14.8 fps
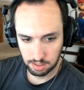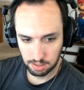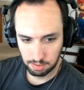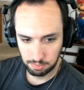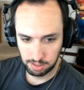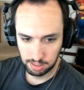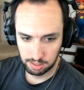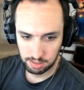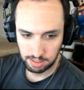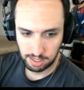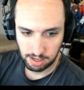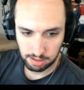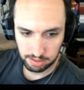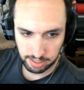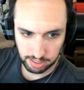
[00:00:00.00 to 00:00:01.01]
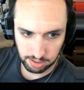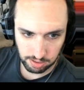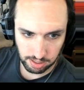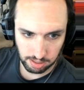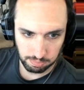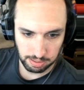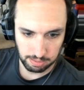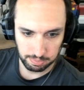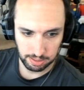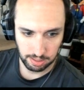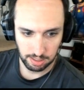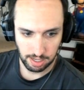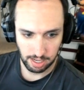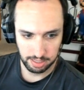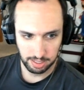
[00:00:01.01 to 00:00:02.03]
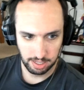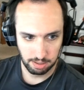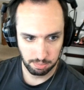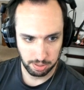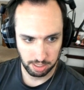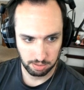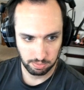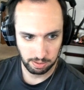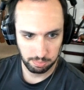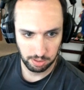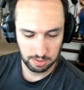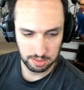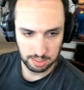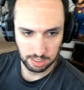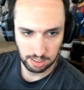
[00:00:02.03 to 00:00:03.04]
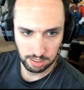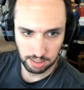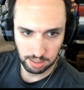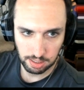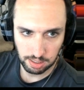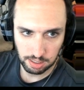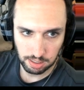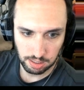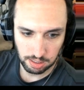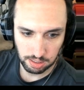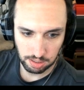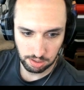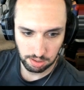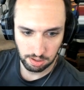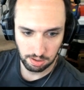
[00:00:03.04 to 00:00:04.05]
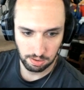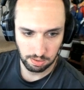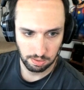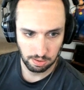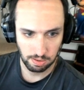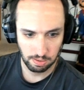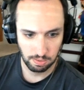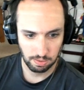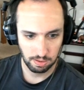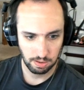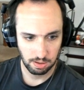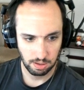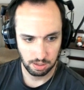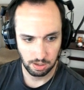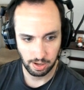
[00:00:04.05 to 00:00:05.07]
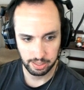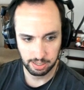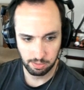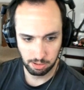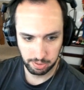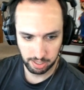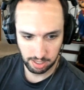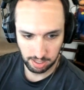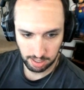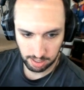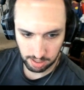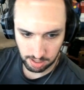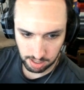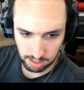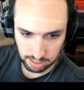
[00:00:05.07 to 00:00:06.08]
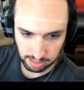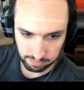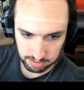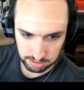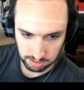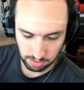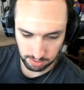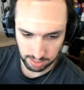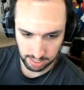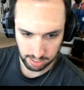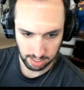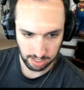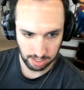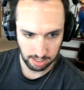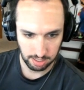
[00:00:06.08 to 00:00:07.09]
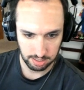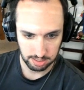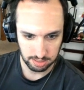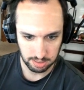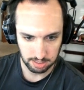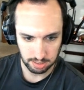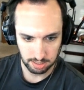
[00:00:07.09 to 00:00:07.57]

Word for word: I mean, yeah, later on, maybe. I think I could play Three Balloons here, though... No, I think I want to play Archivist Toadette and...